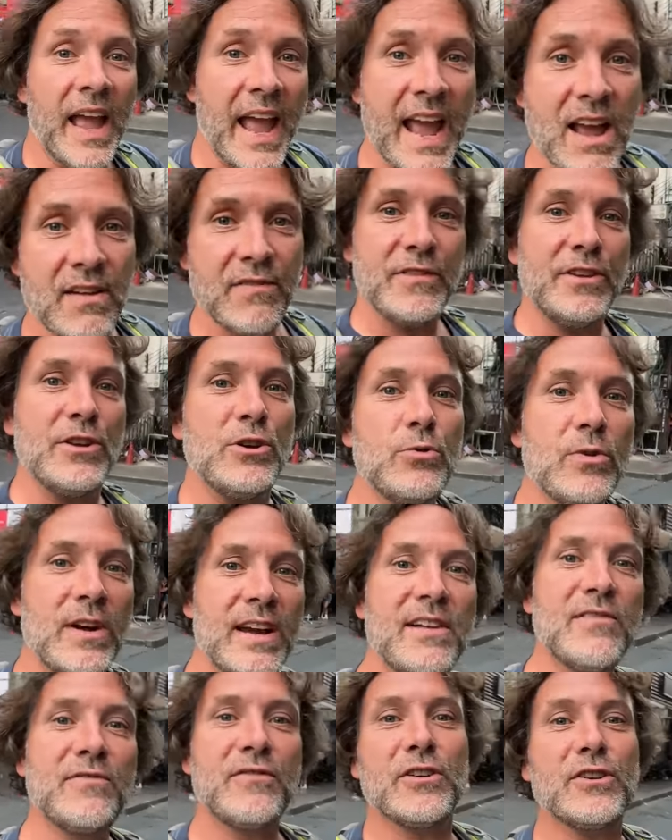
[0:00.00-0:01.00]
Have you
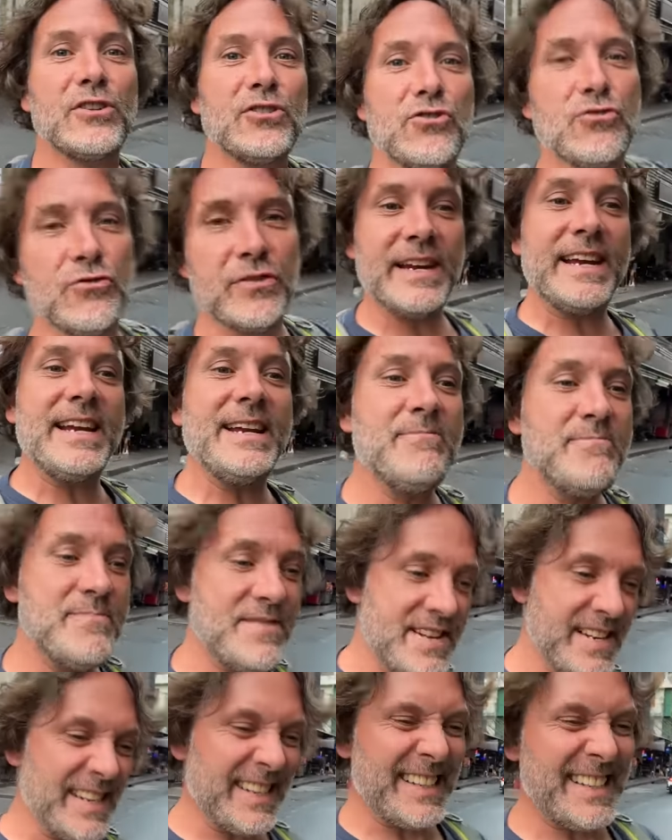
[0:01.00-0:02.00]
ever
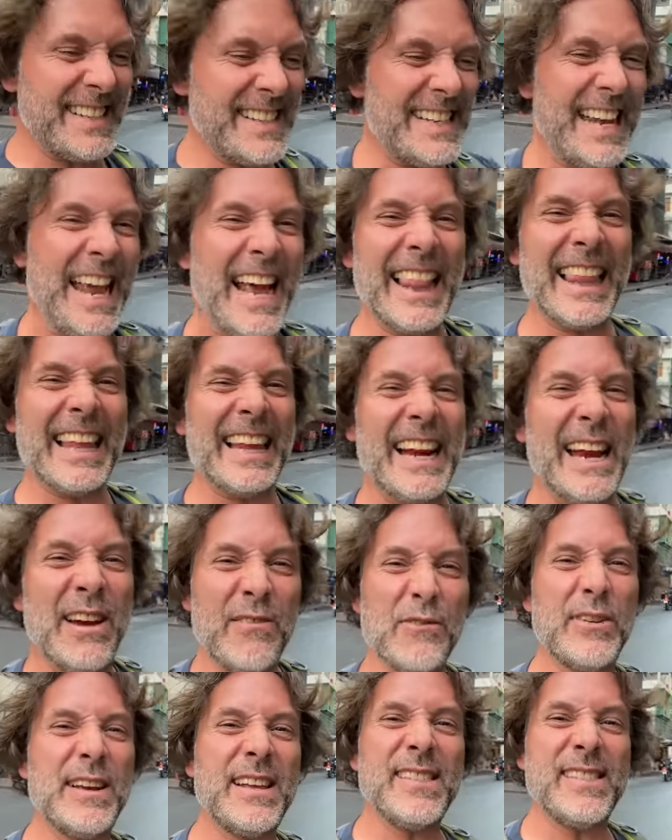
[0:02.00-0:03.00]
dreamed of selling
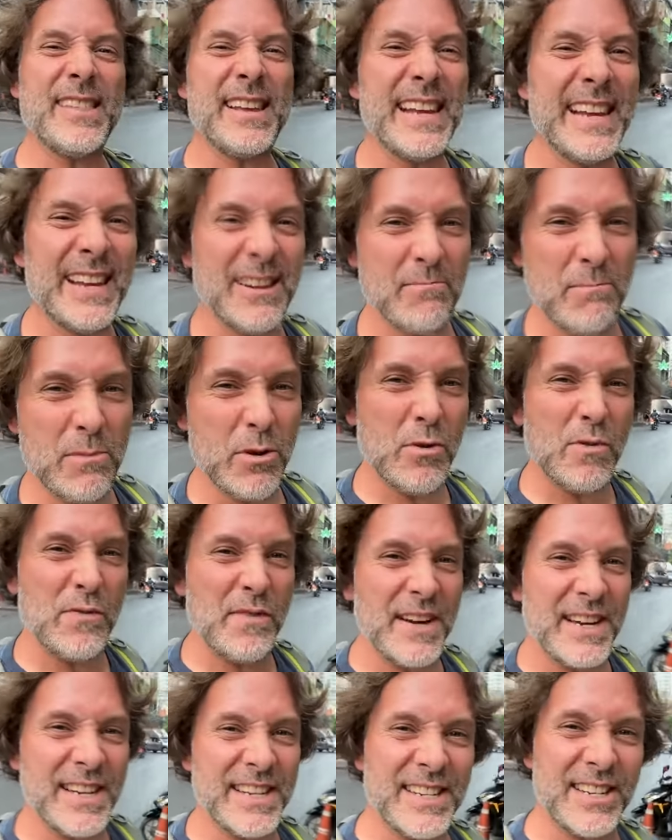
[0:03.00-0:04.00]
everything and
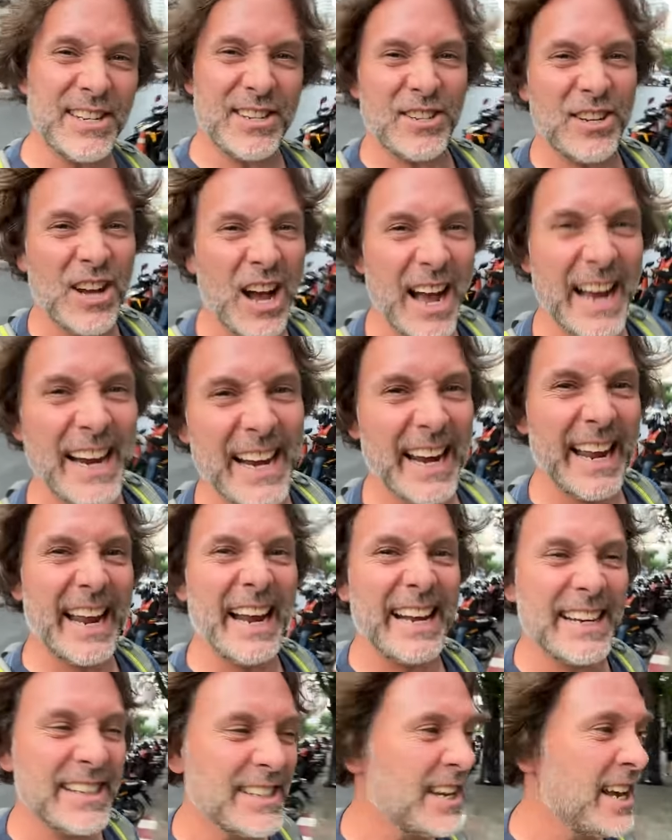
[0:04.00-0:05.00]
moving to
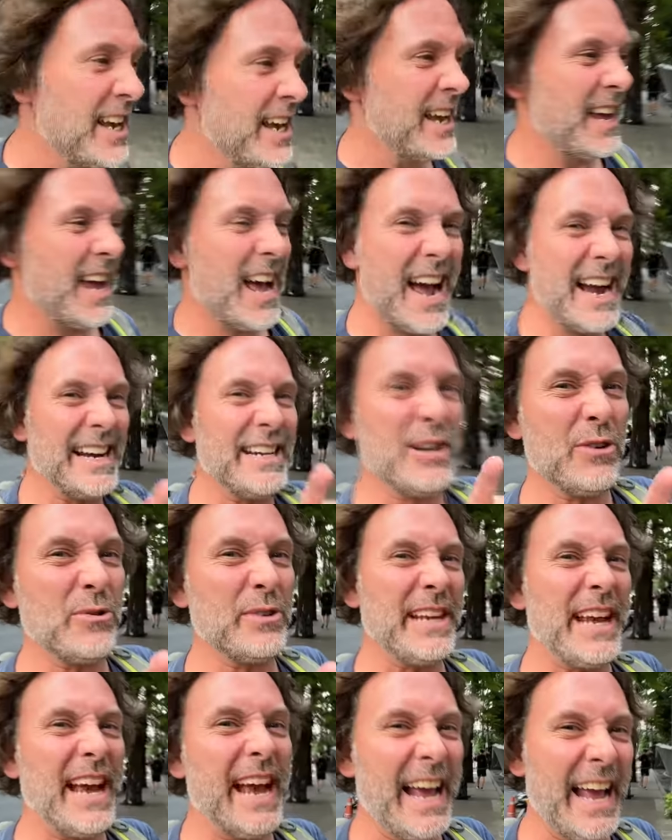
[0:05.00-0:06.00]
Thailand? I know
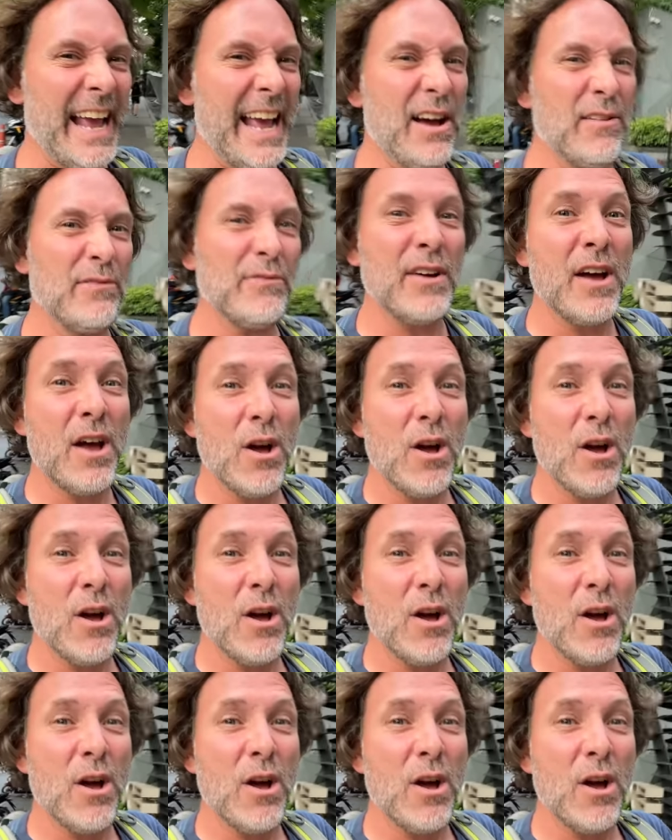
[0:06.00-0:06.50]
you have.